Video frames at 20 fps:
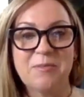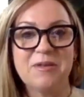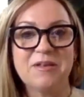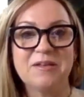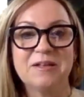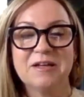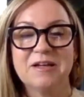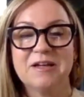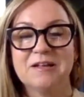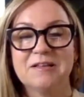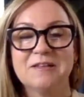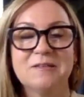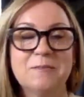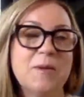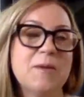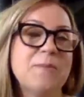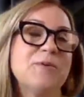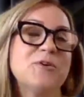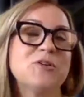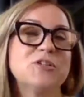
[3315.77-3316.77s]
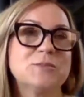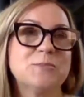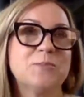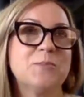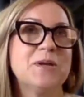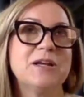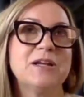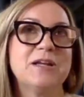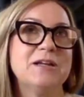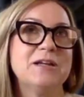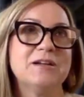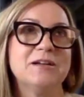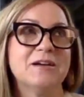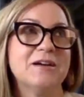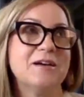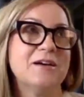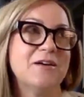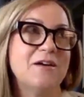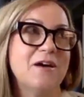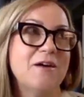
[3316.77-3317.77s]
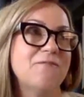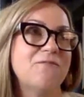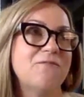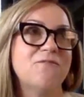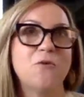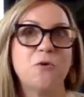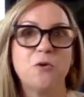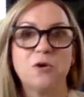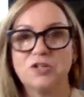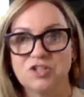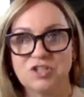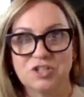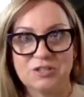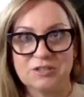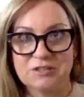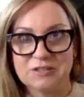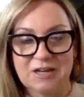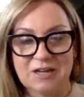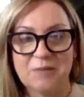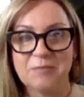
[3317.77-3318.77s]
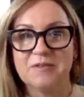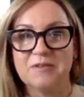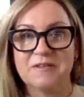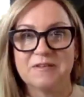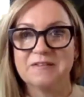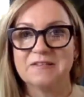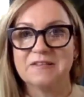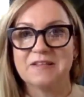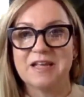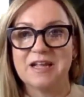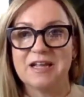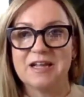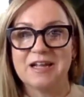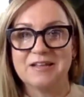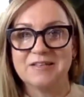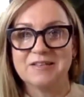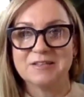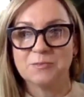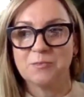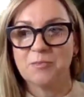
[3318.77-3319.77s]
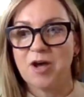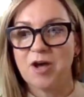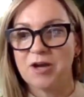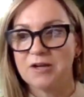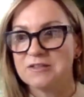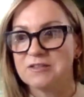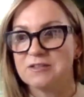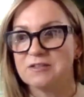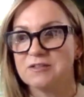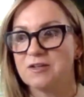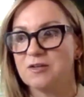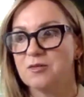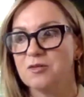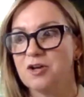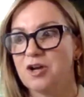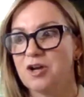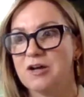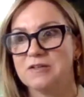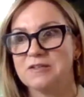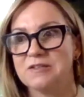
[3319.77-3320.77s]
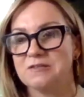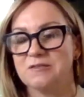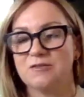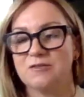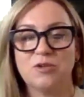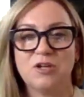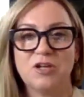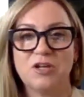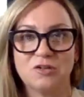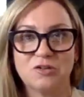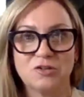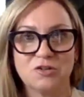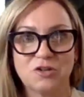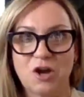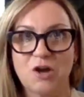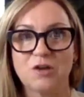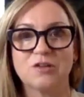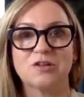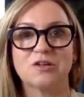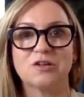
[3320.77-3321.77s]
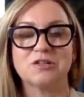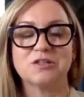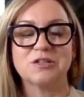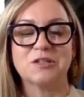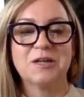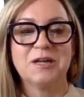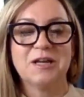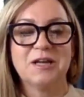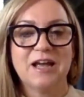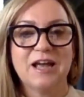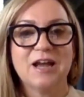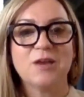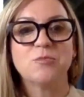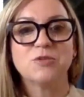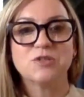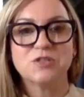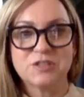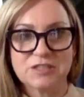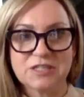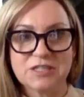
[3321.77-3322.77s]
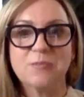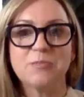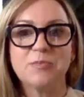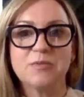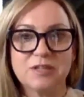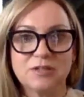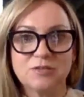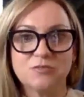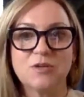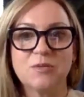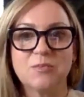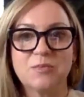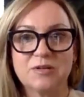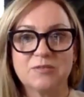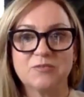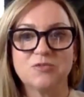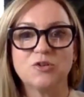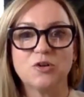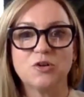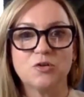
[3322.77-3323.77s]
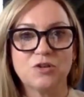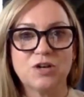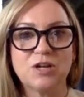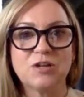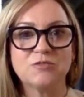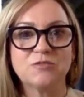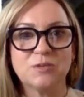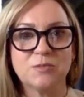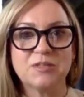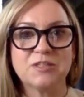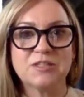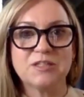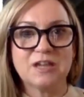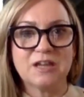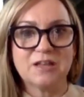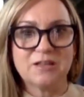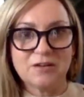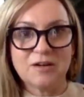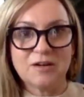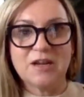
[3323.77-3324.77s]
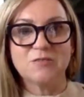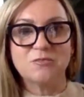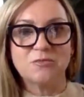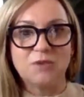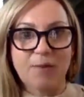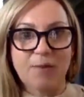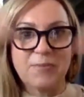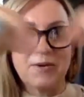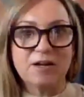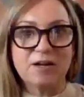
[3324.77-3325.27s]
These people are spending a fortune to come to this thing, and this box alone costs $300, and we're stapling ribbon, grosgrain ribbon together and wrapping it